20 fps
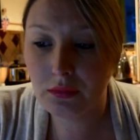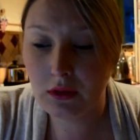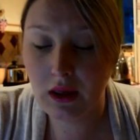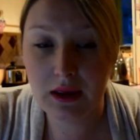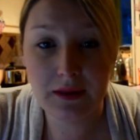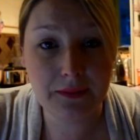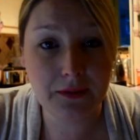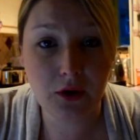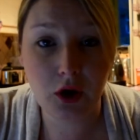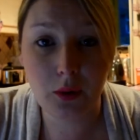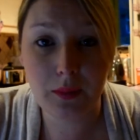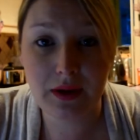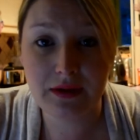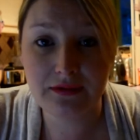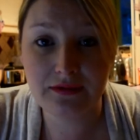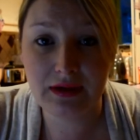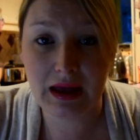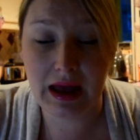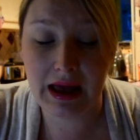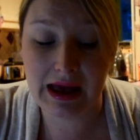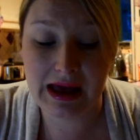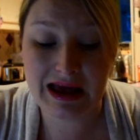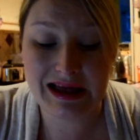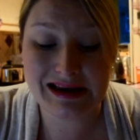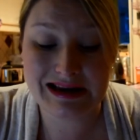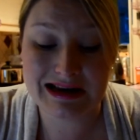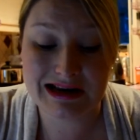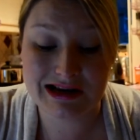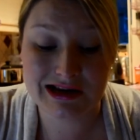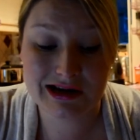in the comments,
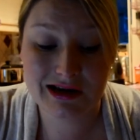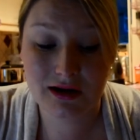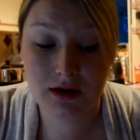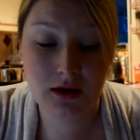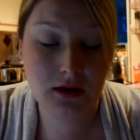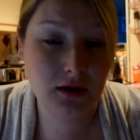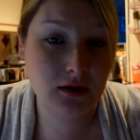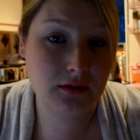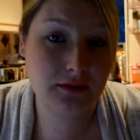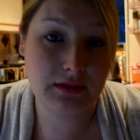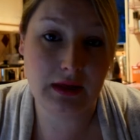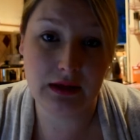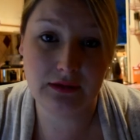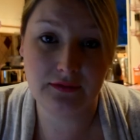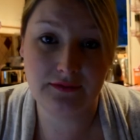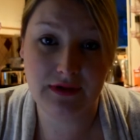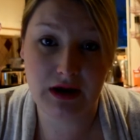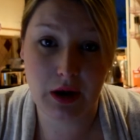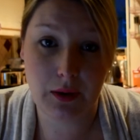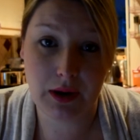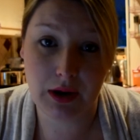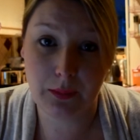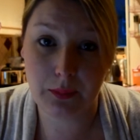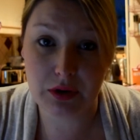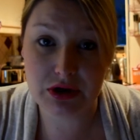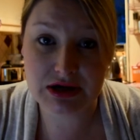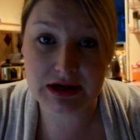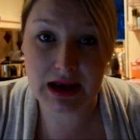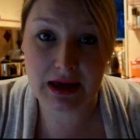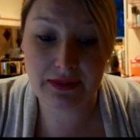and that's a video I can
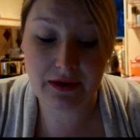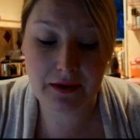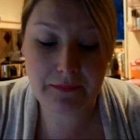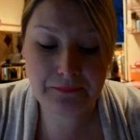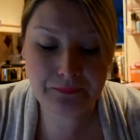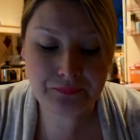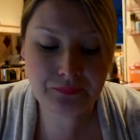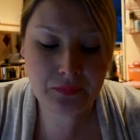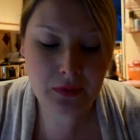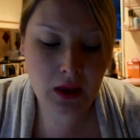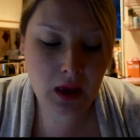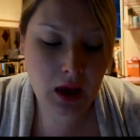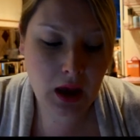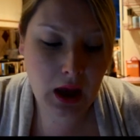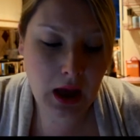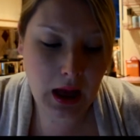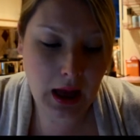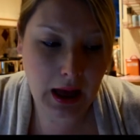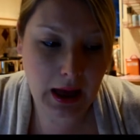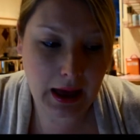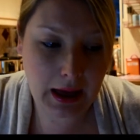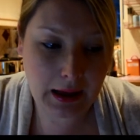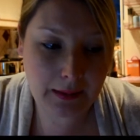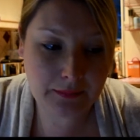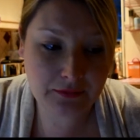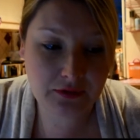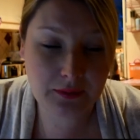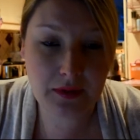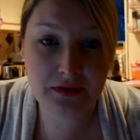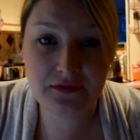put together.
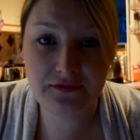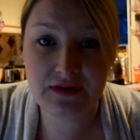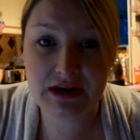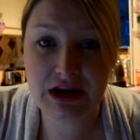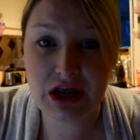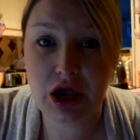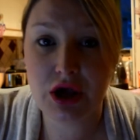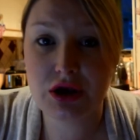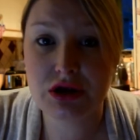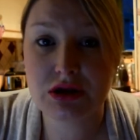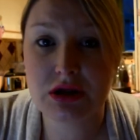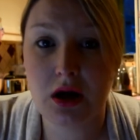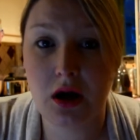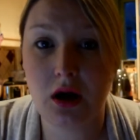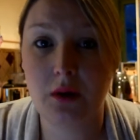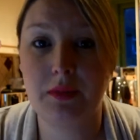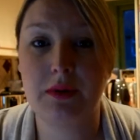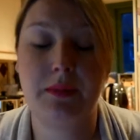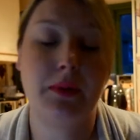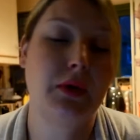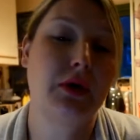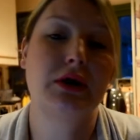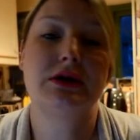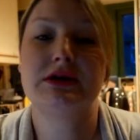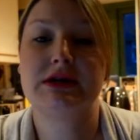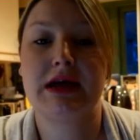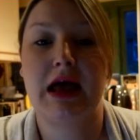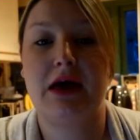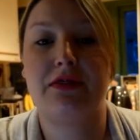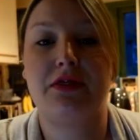Some other videos that I'll be putting
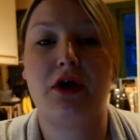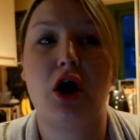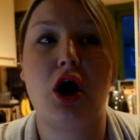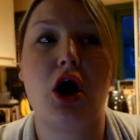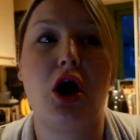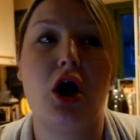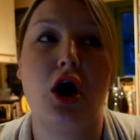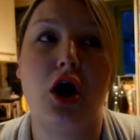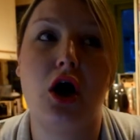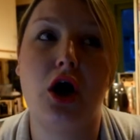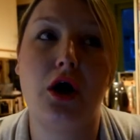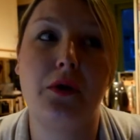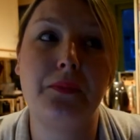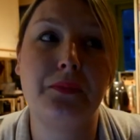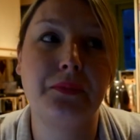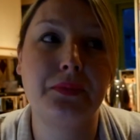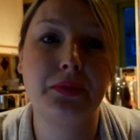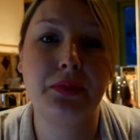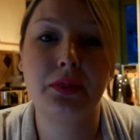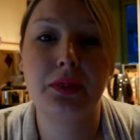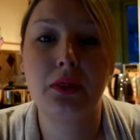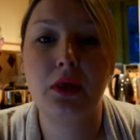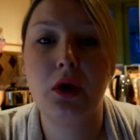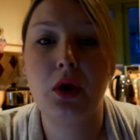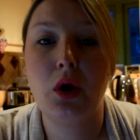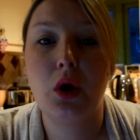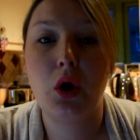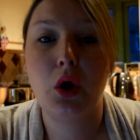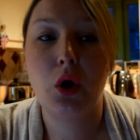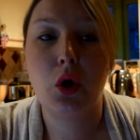together are
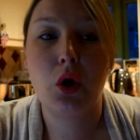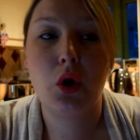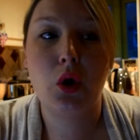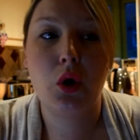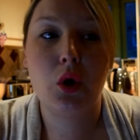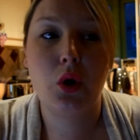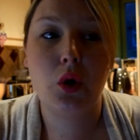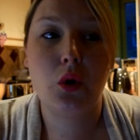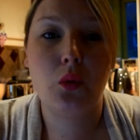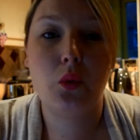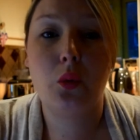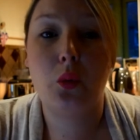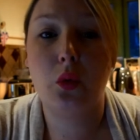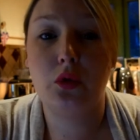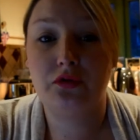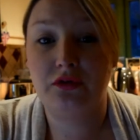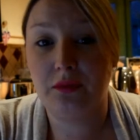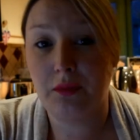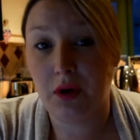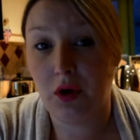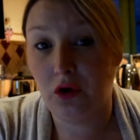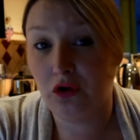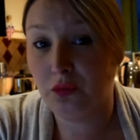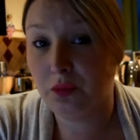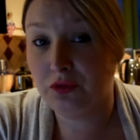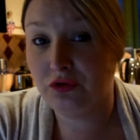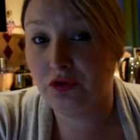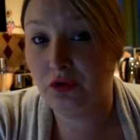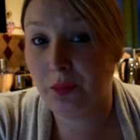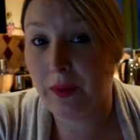what's in my
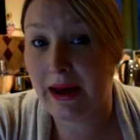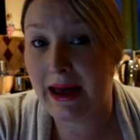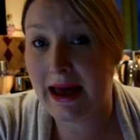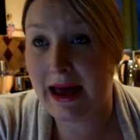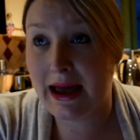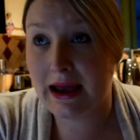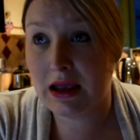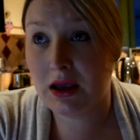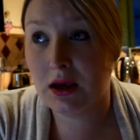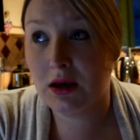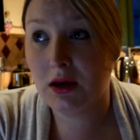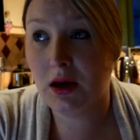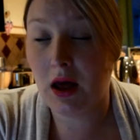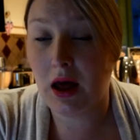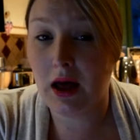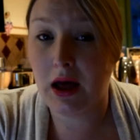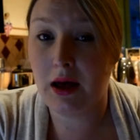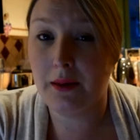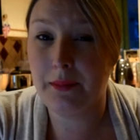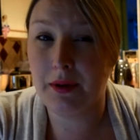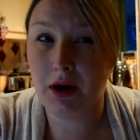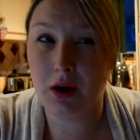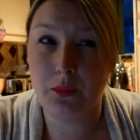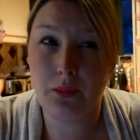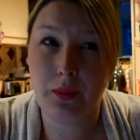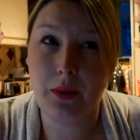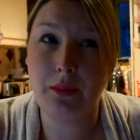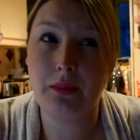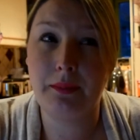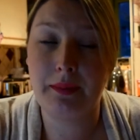hospital bag, but I'll
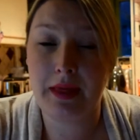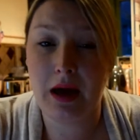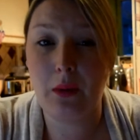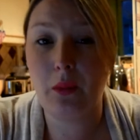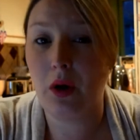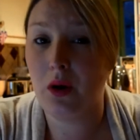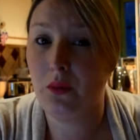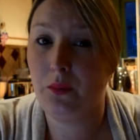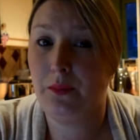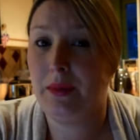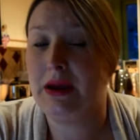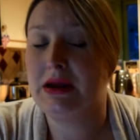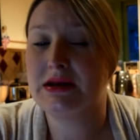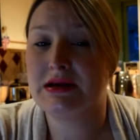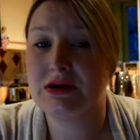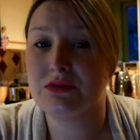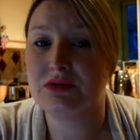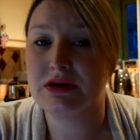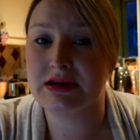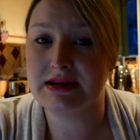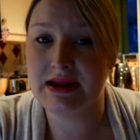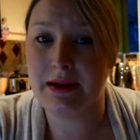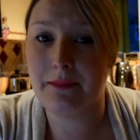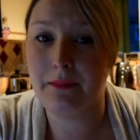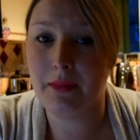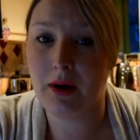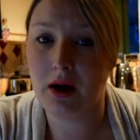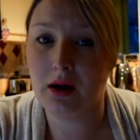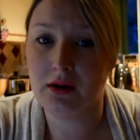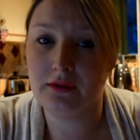probably, that won't be until
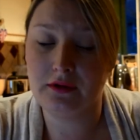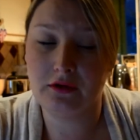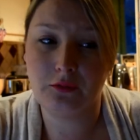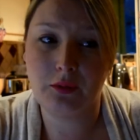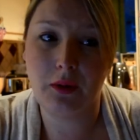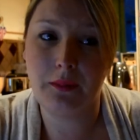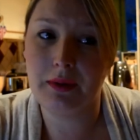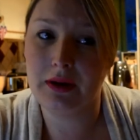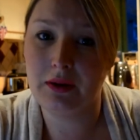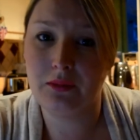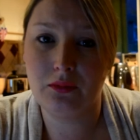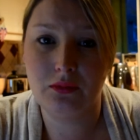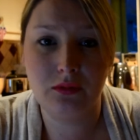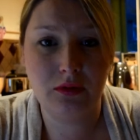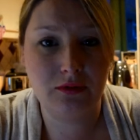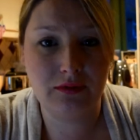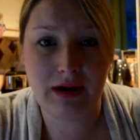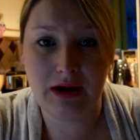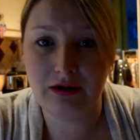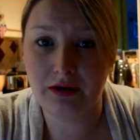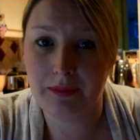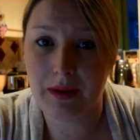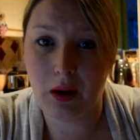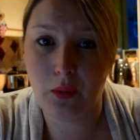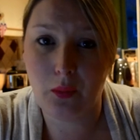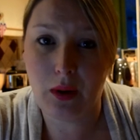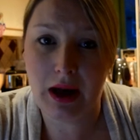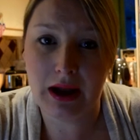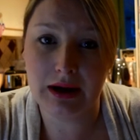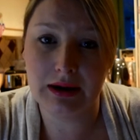December, because that's probably around
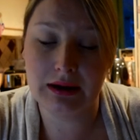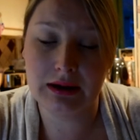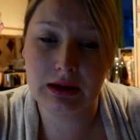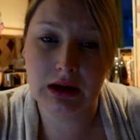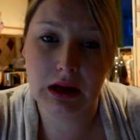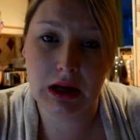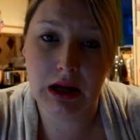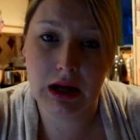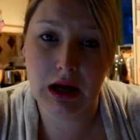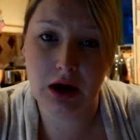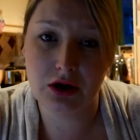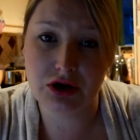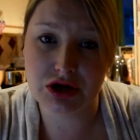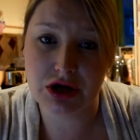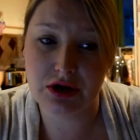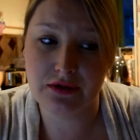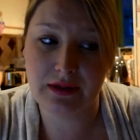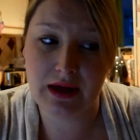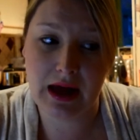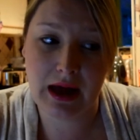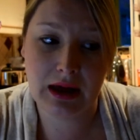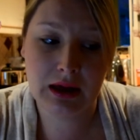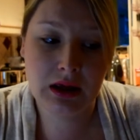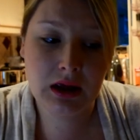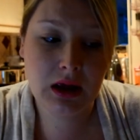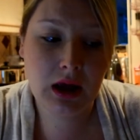about when I'll do that.